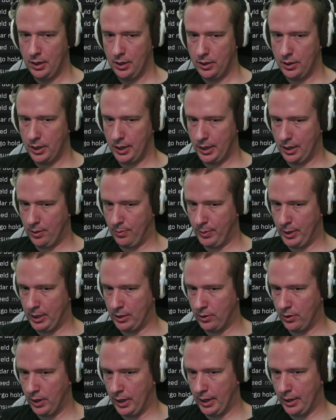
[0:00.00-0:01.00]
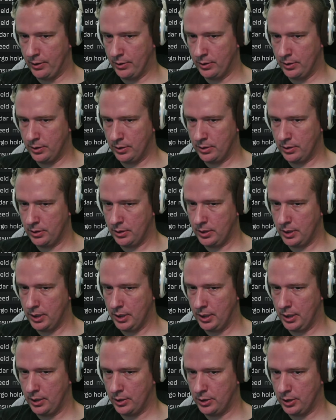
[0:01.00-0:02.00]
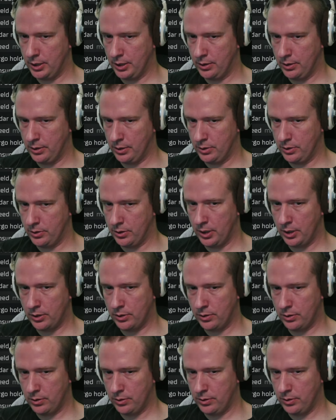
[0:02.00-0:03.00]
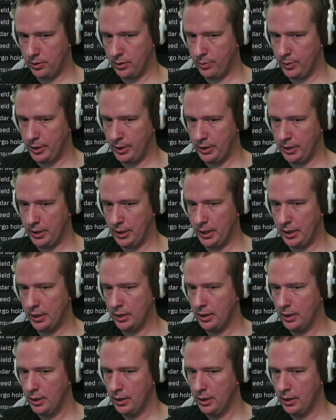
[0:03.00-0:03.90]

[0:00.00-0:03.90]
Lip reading: You get a mid-ground shield and structural durability.